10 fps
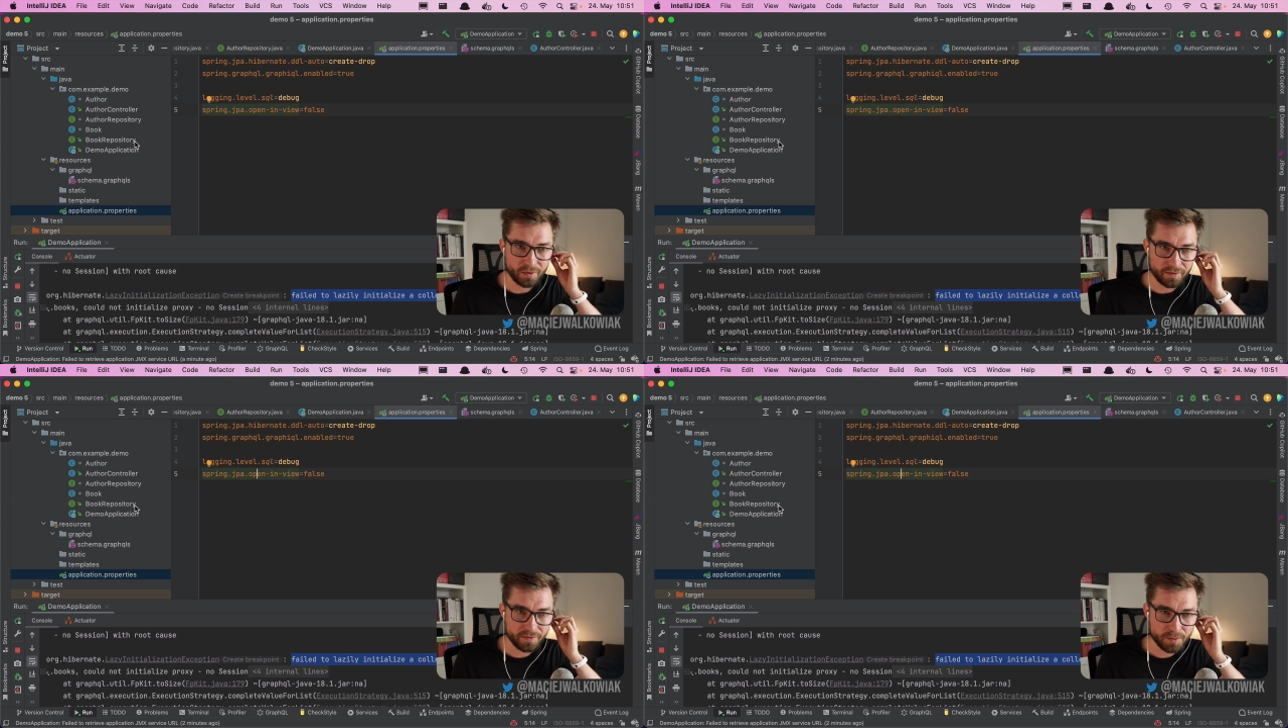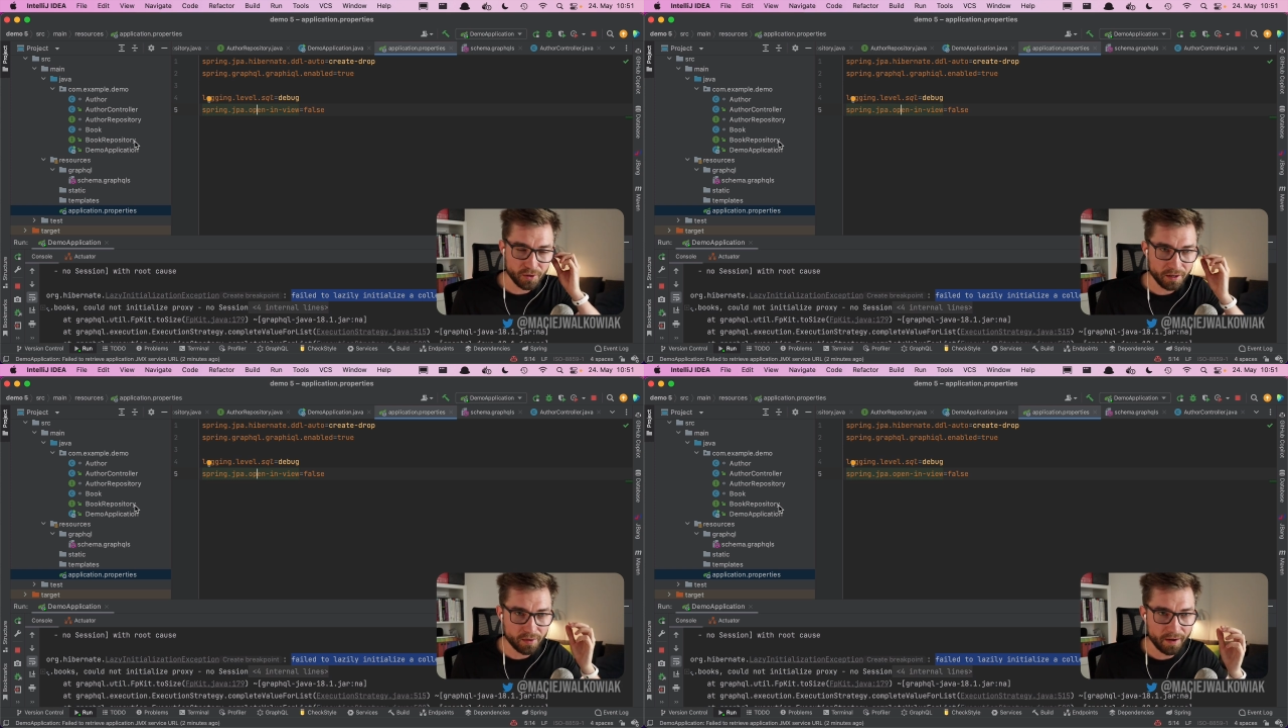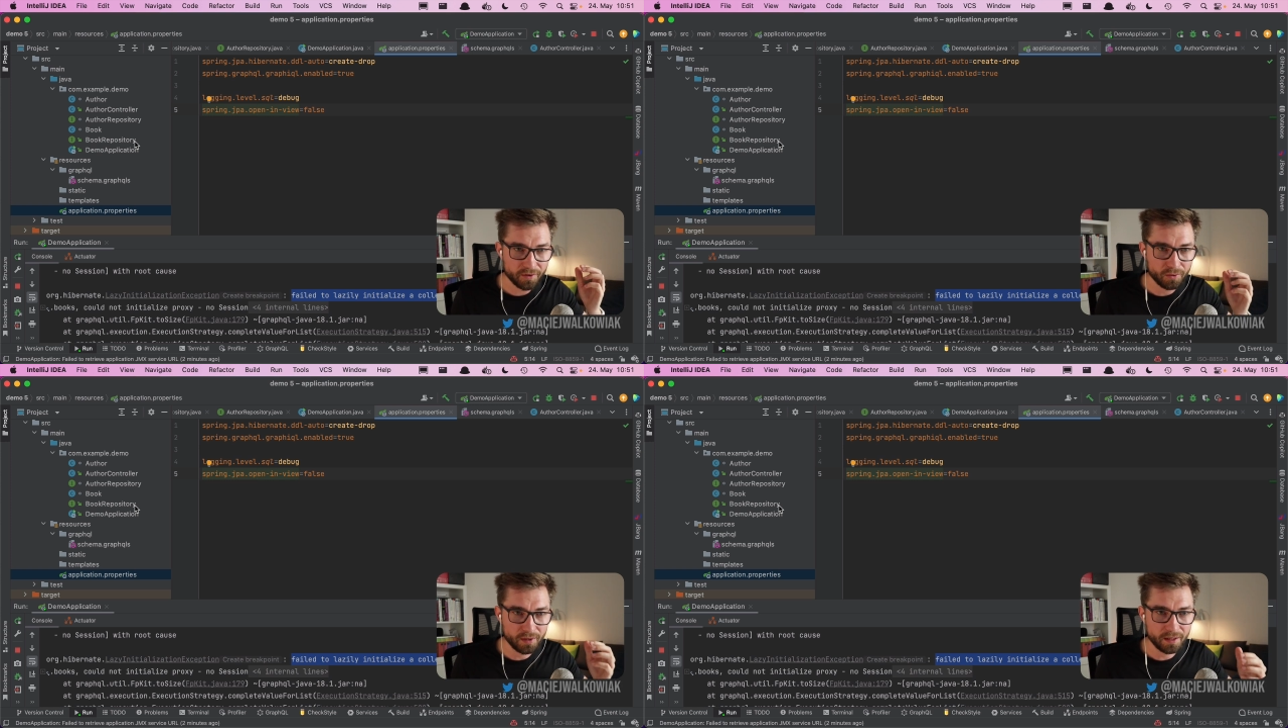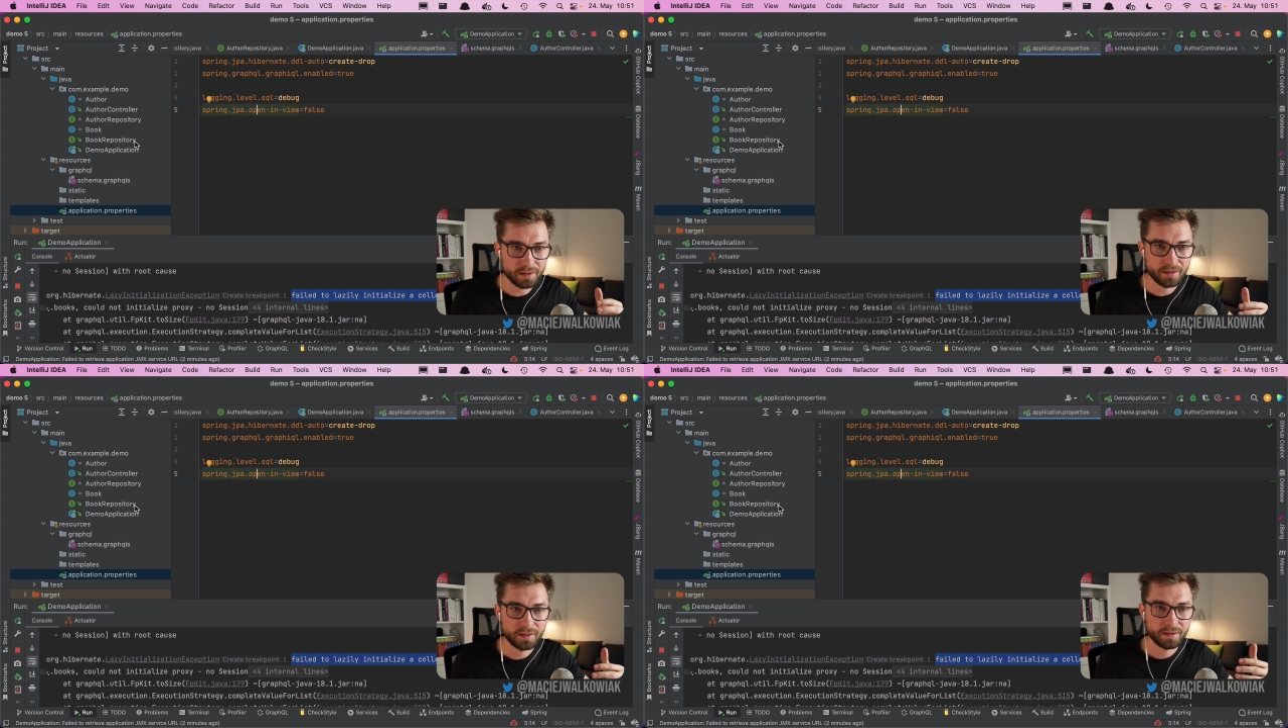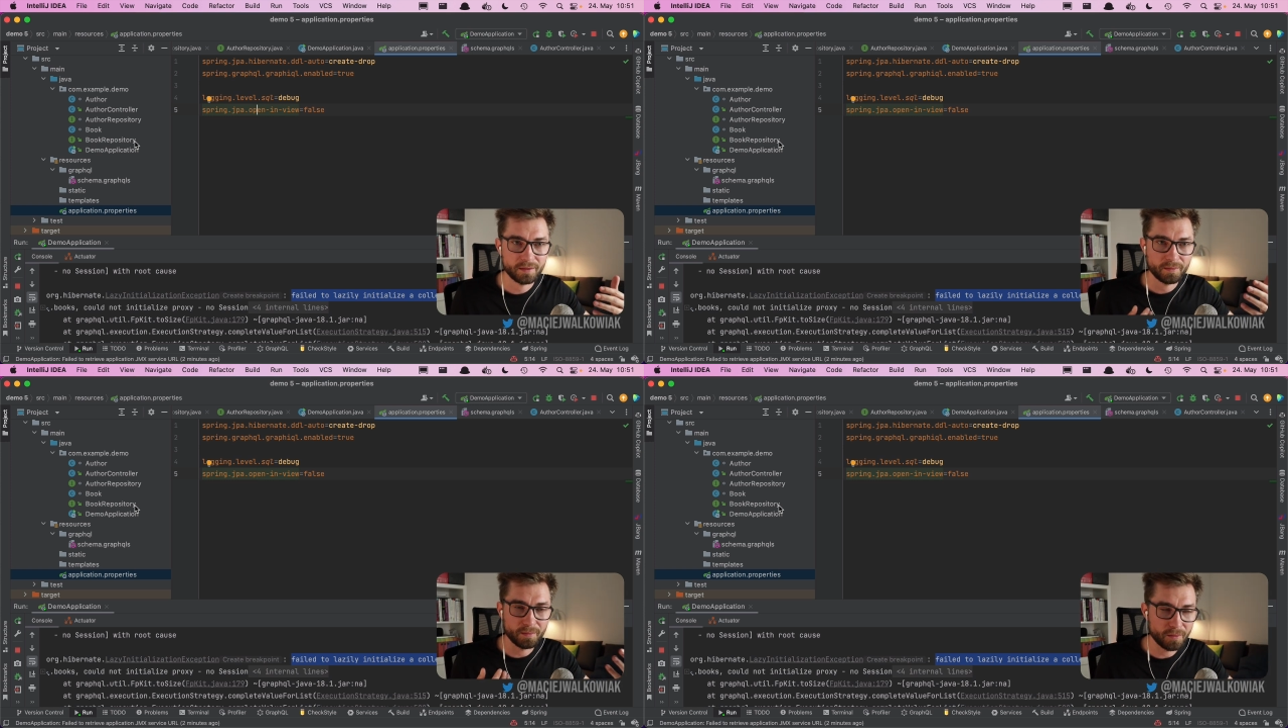with Spring GraphQL
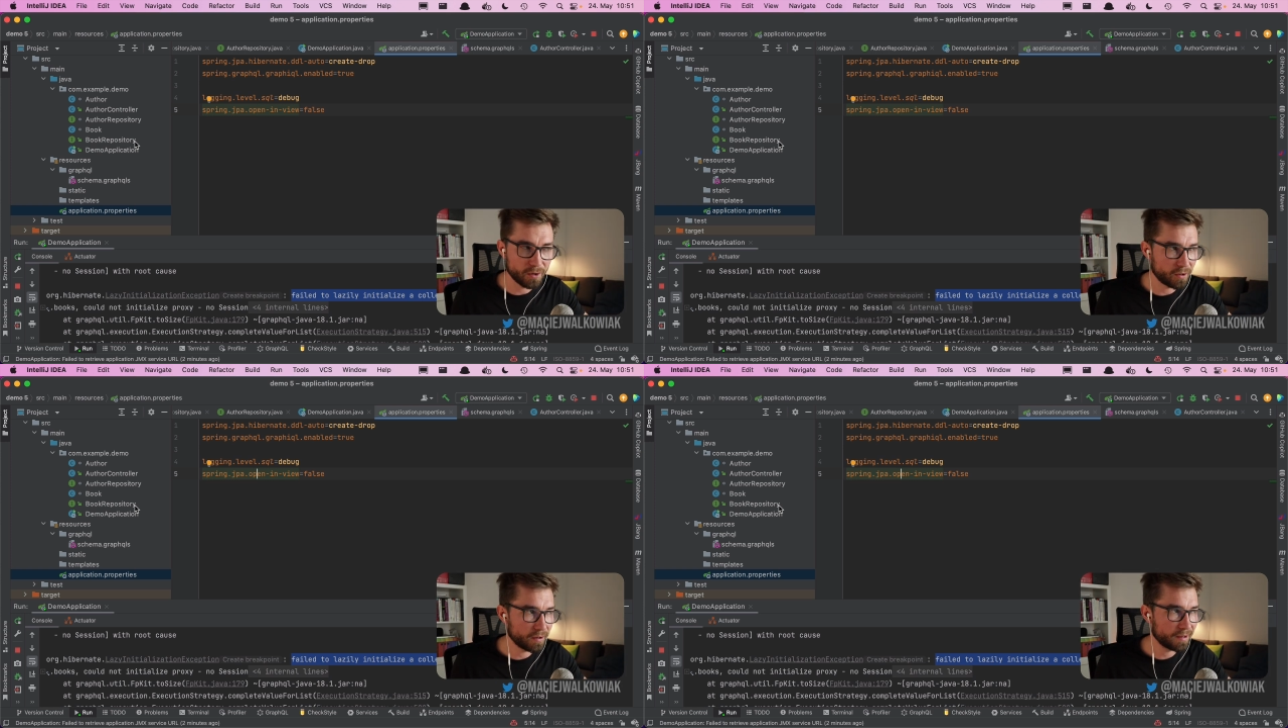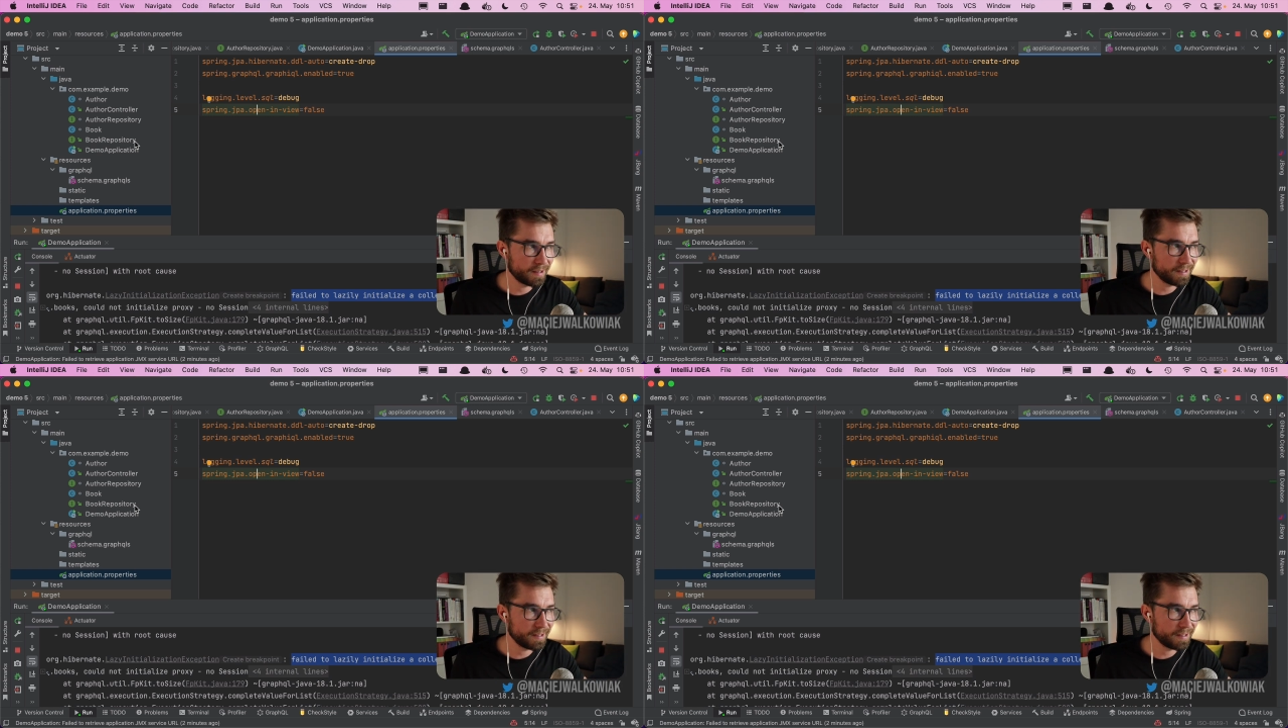more